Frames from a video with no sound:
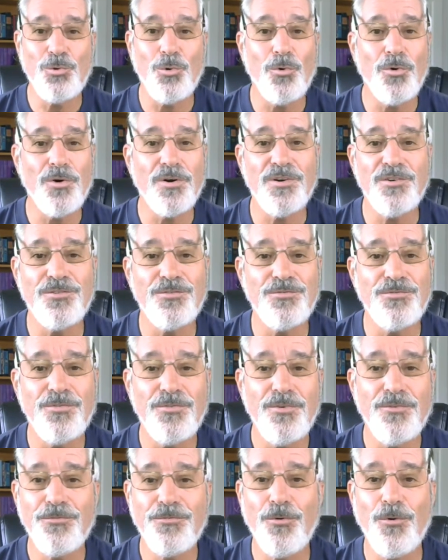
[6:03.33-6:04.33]
doors
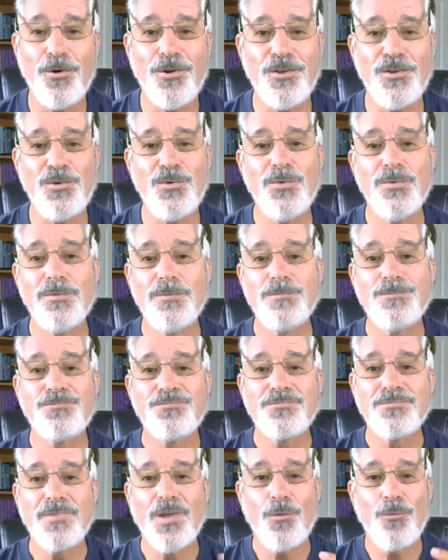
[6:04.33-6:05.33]
for you,
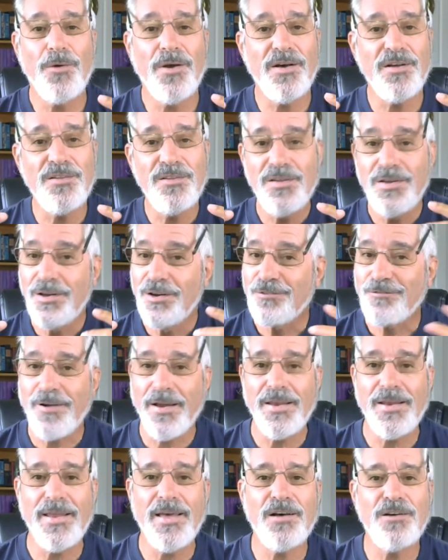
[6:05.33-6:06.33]
well,
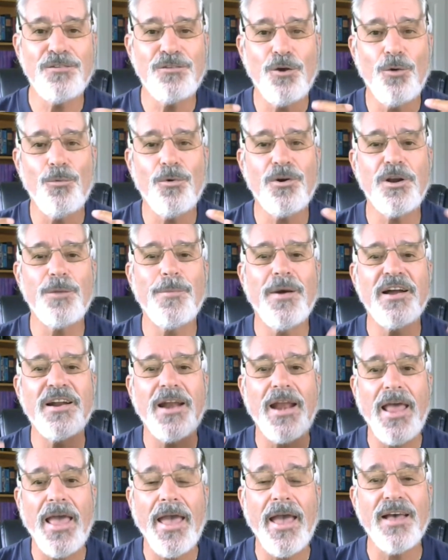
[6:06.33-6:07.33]
right now, don't worry about
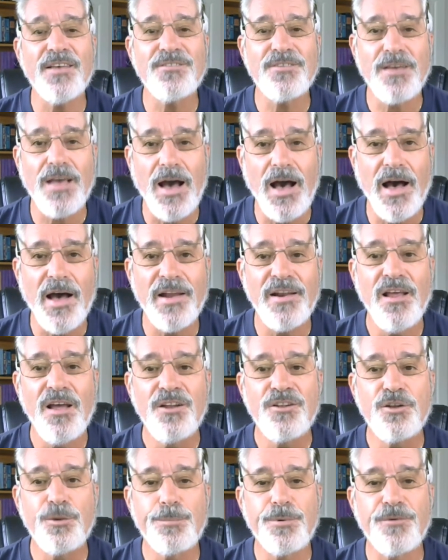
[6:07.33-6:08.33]
it. Ask God
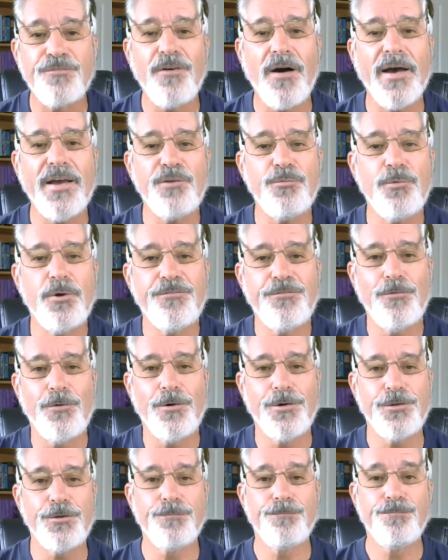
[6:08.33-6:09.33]
to provide one
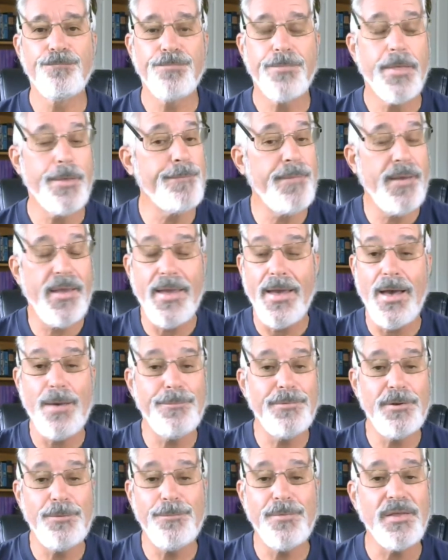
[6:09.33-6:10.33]
for you. It may
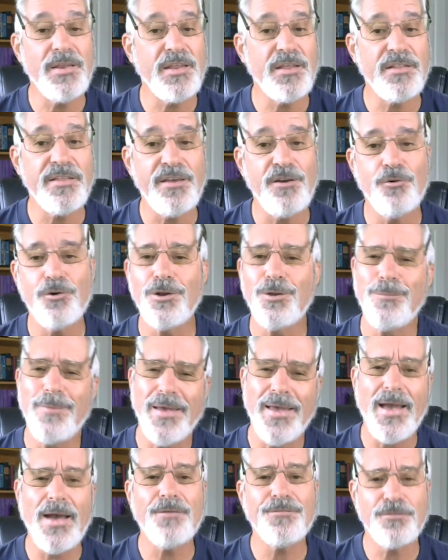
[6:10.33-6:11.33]
happen immediately, or you
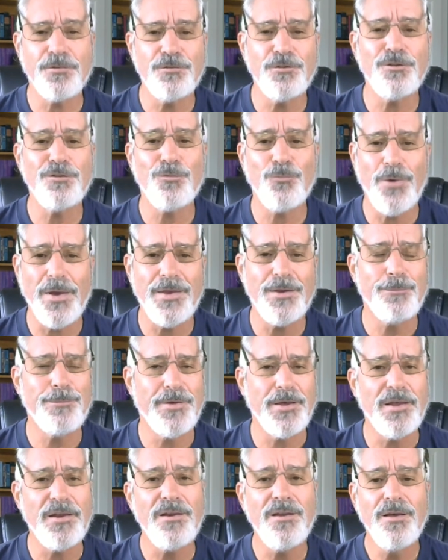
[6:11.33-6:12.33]
may have to look, wait a
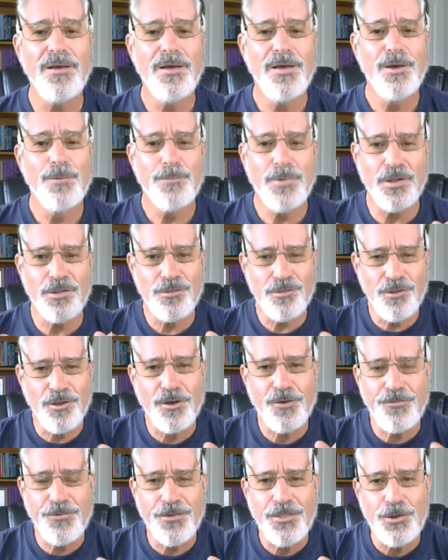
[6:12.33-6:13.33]
bit, but
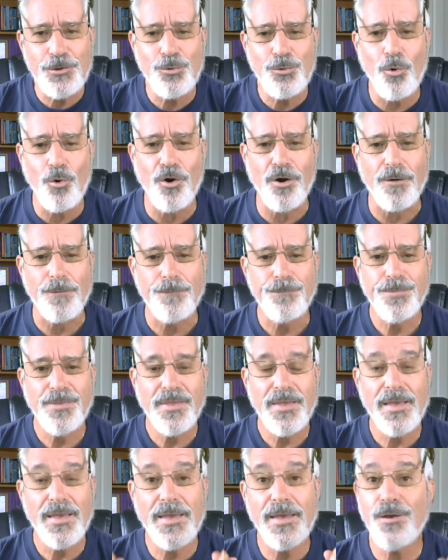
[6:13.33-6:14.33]
look for the door.
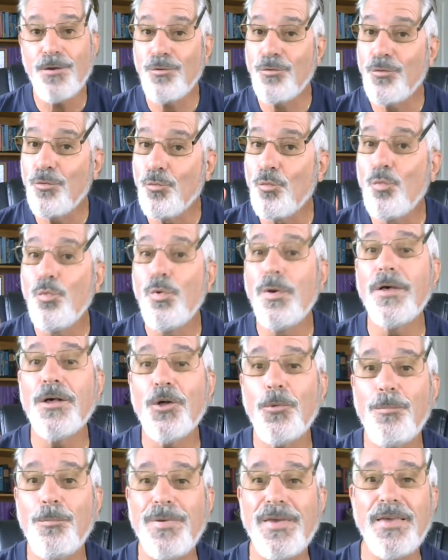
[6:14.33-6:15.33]
It
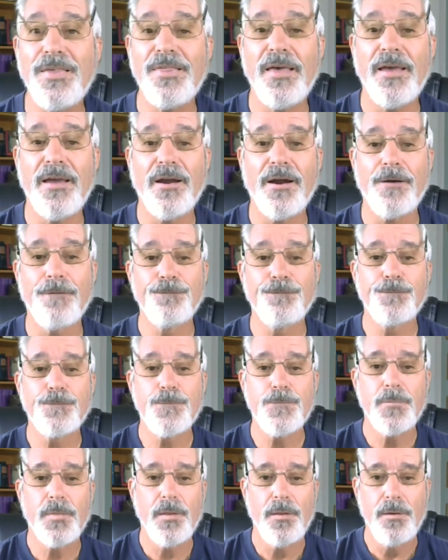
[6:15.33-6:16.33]
will be there.
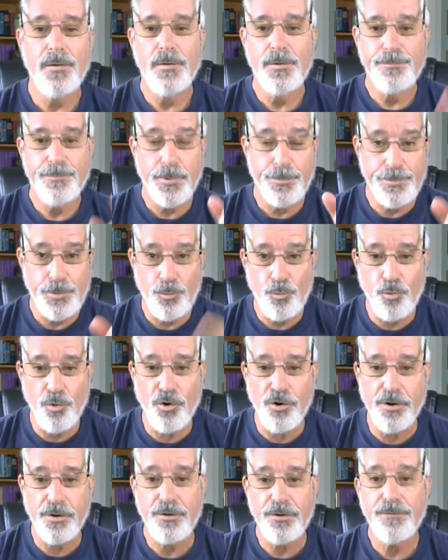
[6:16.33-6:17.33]
But be
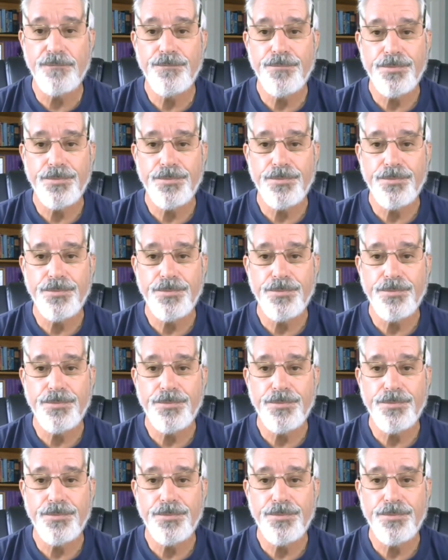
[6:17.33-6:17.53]
warned,